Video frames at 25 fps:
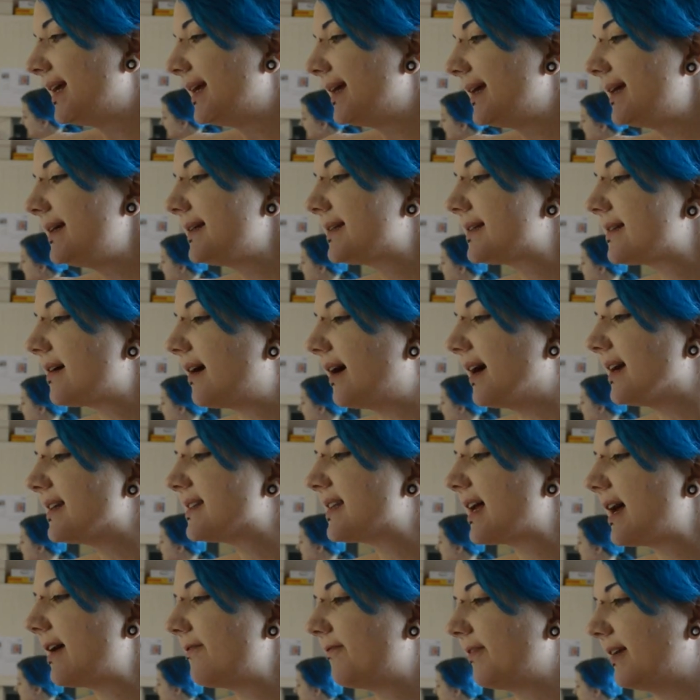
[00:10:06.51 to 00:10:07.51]
He sighs
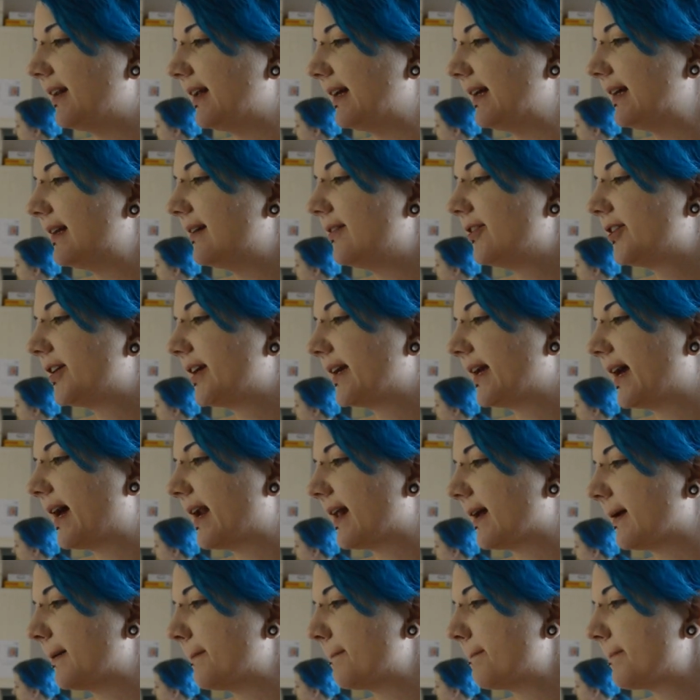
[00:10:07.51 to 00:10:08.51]
heavily looking at
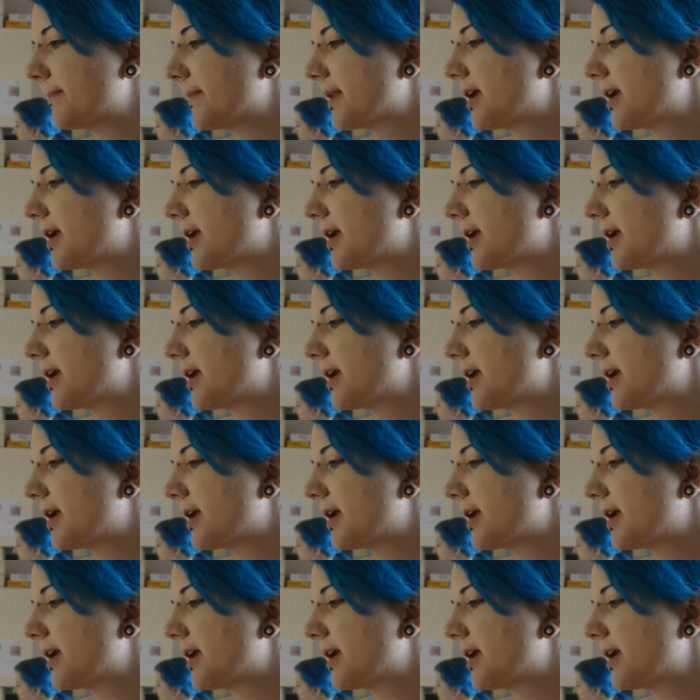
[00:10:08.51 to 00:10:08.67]
it.